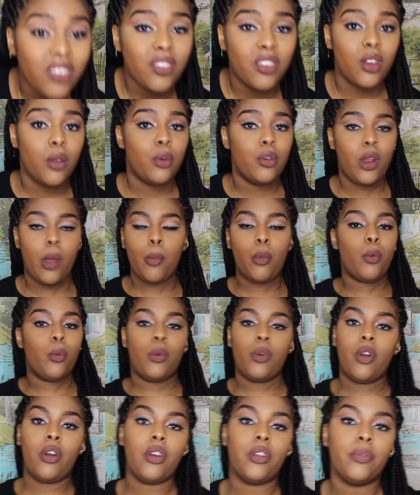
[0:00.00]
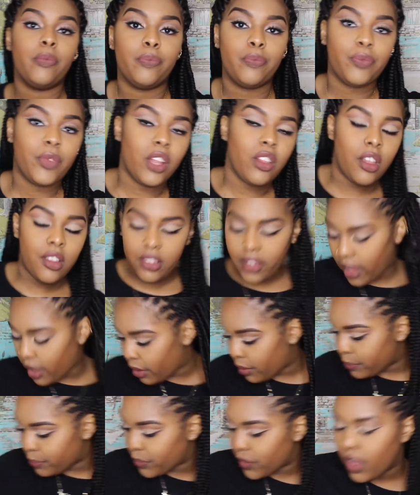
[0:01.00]
even know what number we're on. I lost
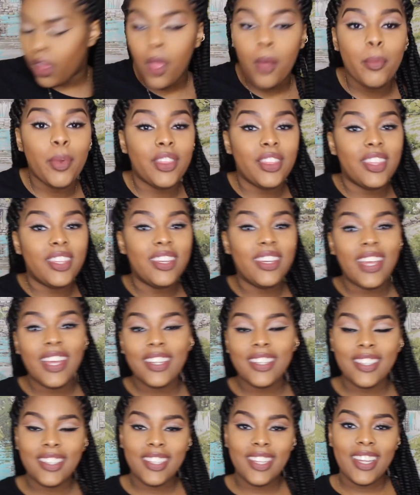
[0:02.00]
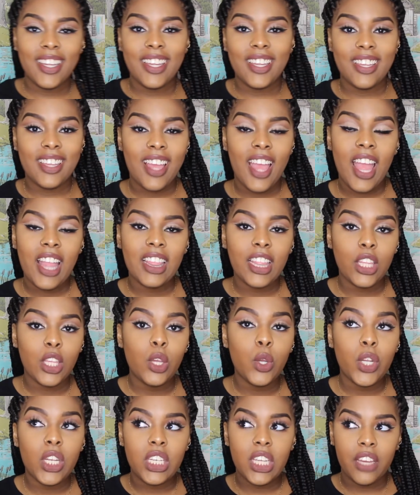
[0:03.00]
count. But the next thing that
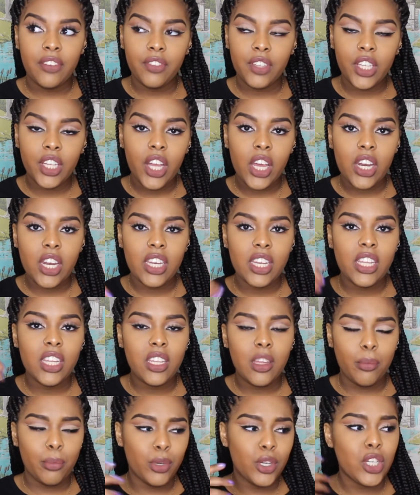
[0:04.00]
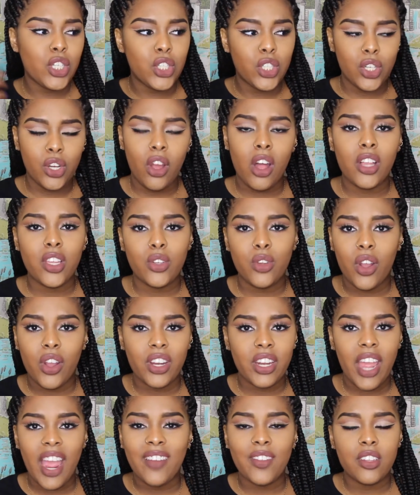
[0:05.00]
you're definitely gonna need, I'm pretty sure all you
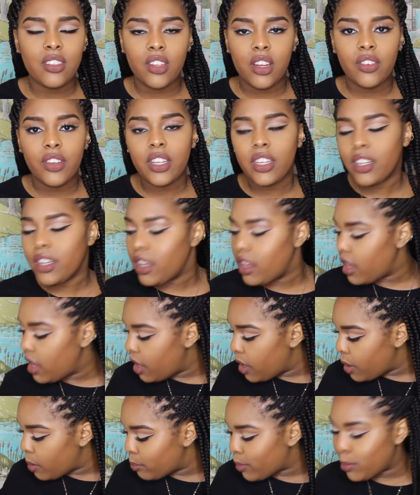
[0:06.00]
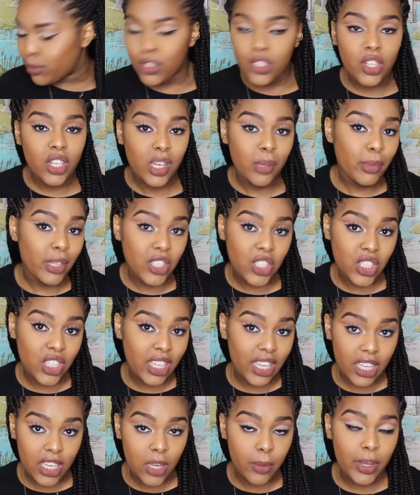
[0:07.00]
already have this already, but I'm just gonna mention
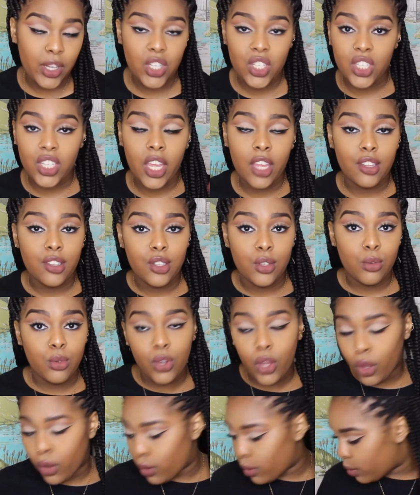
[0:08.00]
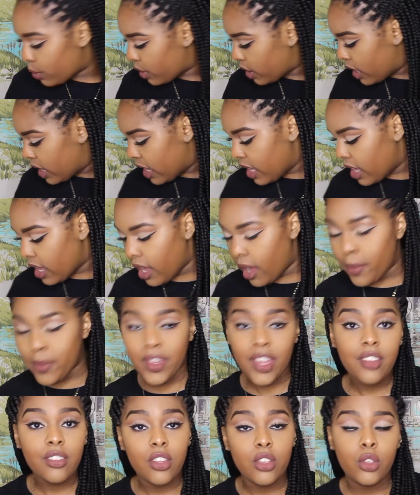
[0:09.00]
it anyway, just in case you don't. The
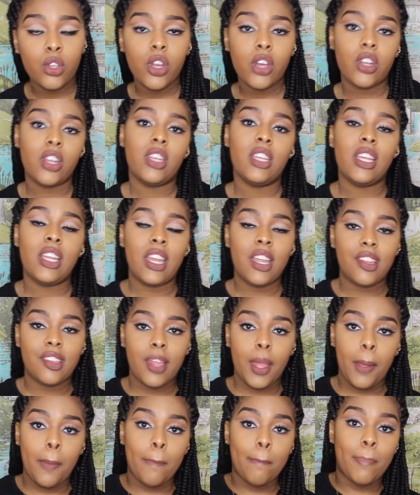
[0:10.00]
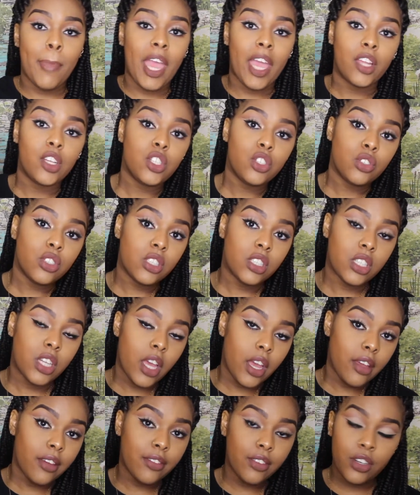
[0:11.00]
next thing you're gonna need is a mattress
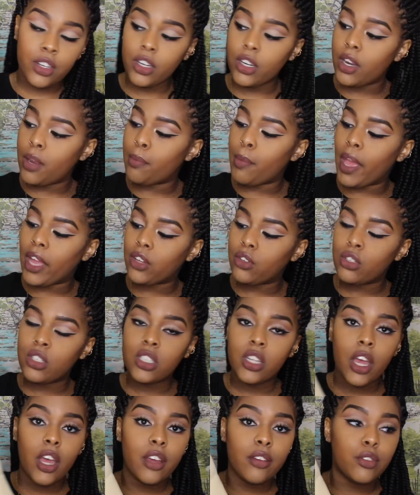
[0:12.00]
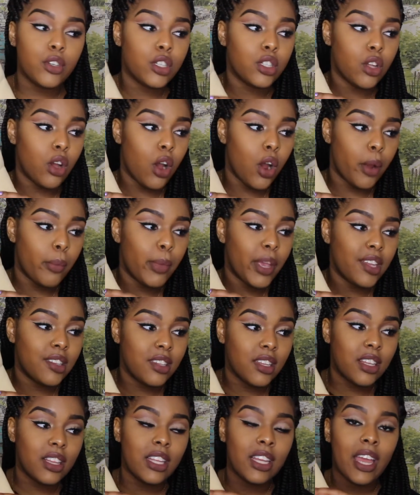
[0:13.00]
cover. Mattress covers are
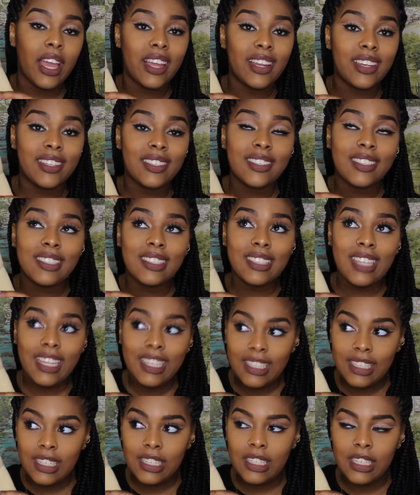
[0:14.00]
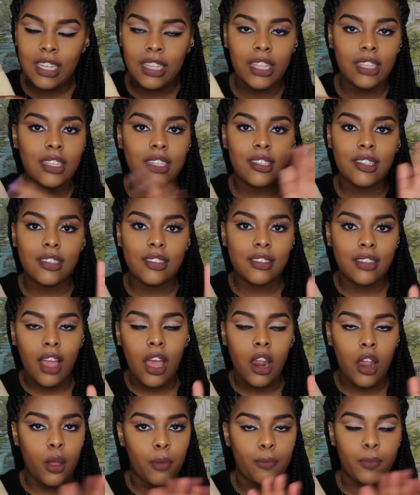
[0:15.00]
basically a necessity. Like, this is
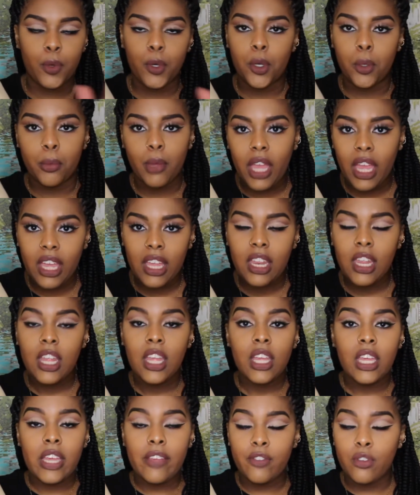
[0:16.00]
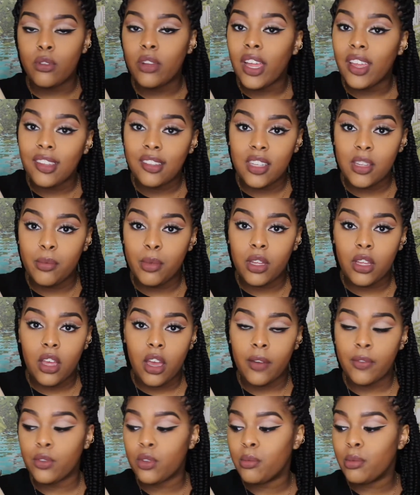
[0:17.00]
not up for debate. If you like sleeping
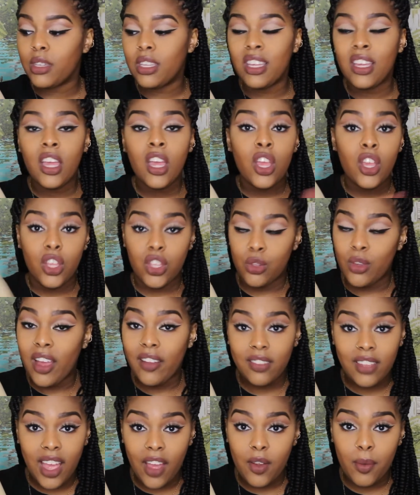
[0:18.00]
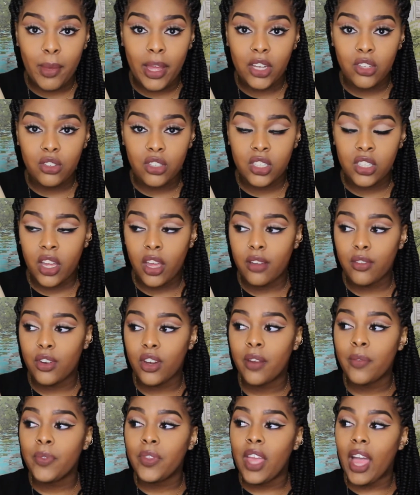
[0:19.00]
comfortably, you have to have a mattress
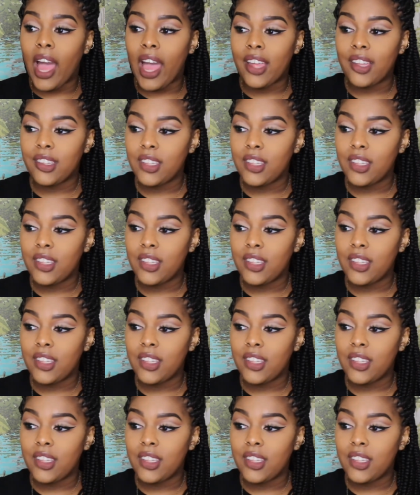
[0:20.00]
cover. I